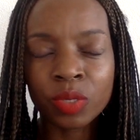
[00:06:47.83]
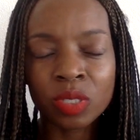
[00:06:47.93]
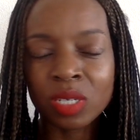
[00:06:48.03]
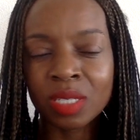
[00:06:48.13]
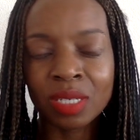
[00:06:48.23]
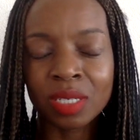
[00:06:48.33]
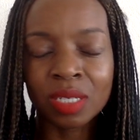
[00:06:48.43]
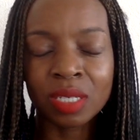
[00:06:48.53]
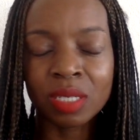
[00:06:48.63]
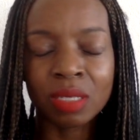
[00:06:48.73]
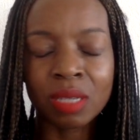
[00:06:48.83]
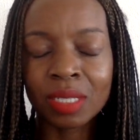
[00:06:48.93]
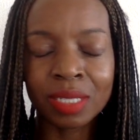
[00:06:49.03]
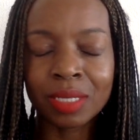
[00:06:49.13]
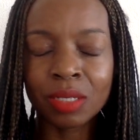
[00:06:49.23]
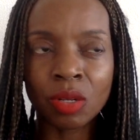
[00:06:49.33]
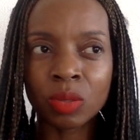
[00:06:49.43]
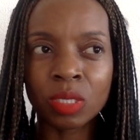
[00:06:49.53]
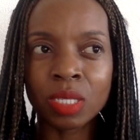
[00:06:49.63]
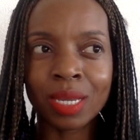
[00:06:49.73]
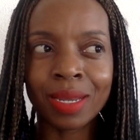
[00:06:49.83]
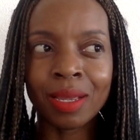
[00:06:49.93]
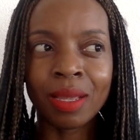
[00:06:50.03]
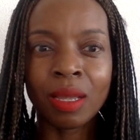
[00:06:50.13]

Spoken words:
just, I just noticed that